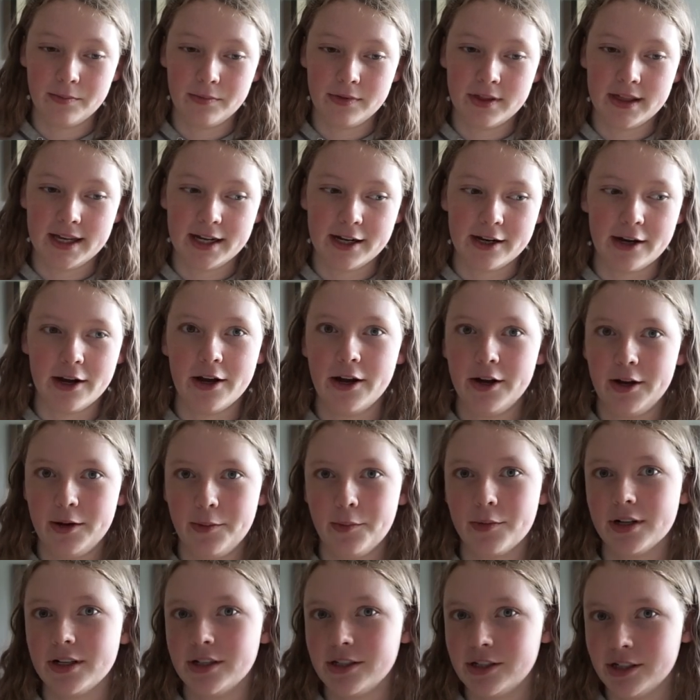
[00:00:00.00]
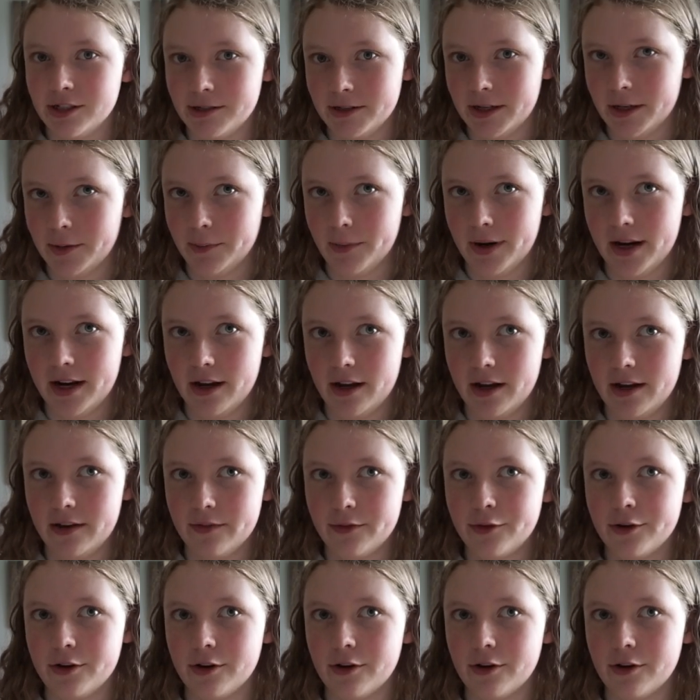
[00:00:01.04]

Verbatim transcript: think I only want to do it when I've